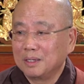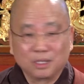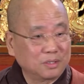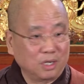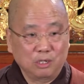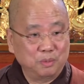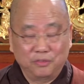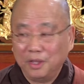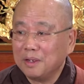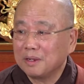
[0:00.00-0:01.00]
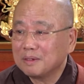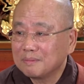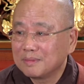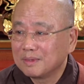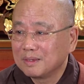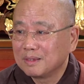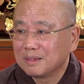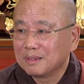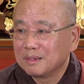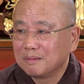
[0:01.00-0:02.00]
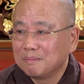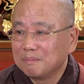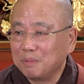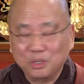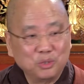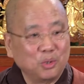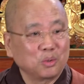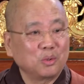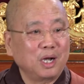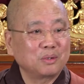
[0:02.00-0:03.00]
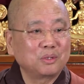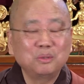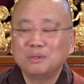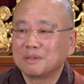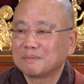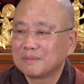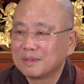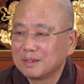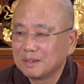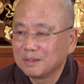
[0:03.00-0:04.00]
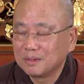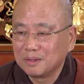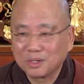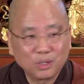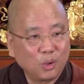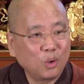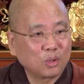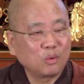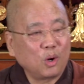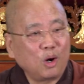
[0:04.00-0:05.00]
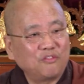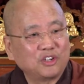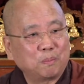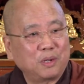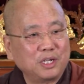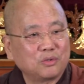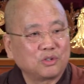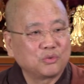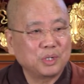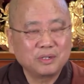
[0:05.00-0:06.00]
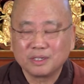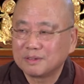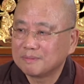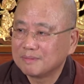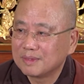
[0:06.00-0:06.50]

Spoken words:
It's got to be there, but you don't know how to do it. You got to all go all over the place to drill it.